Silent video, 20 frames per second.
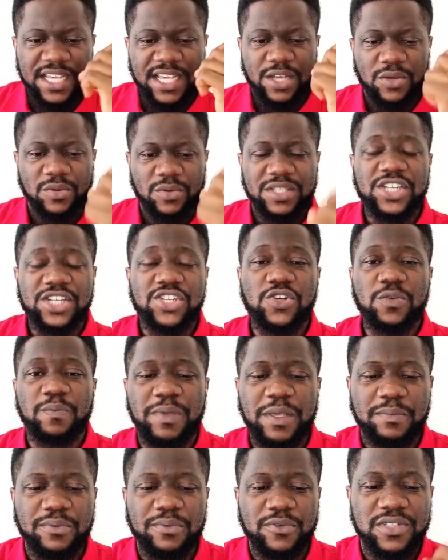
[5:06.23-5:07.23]
It will teach you
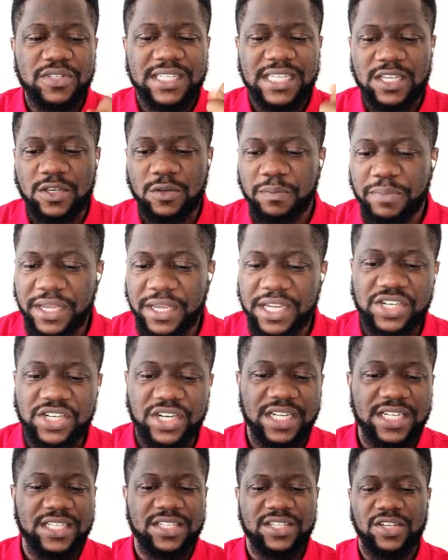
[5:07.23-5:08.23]
people skill,
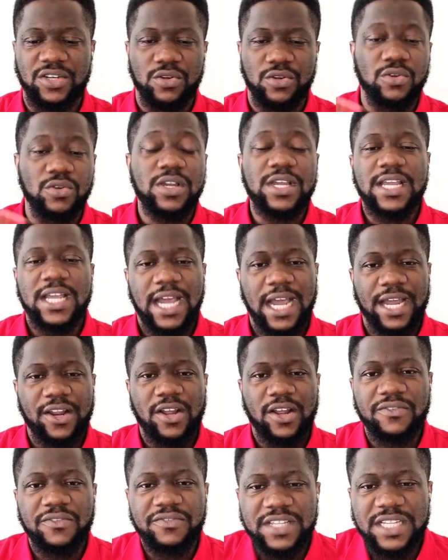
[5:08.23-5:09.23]
patience, you know, and
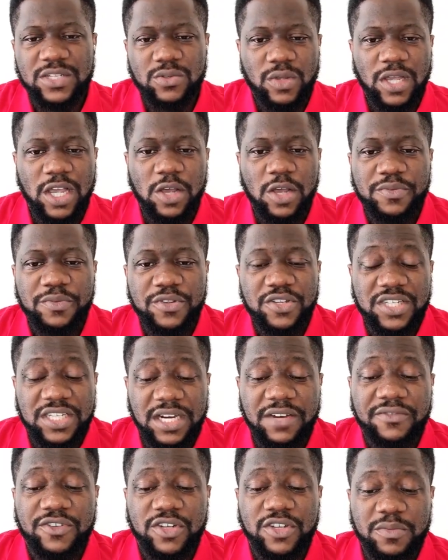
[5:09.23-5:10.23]
all of these will help you
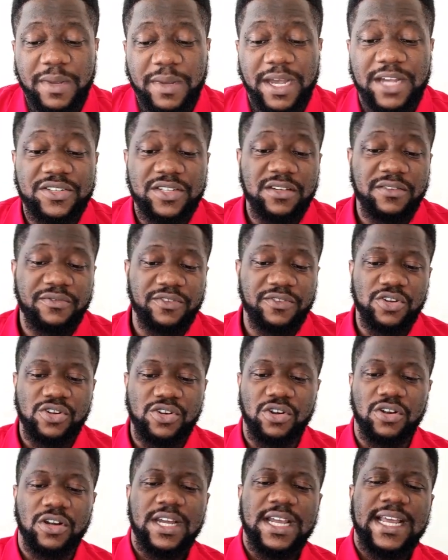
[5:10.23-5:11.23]
serve your spouse in the future.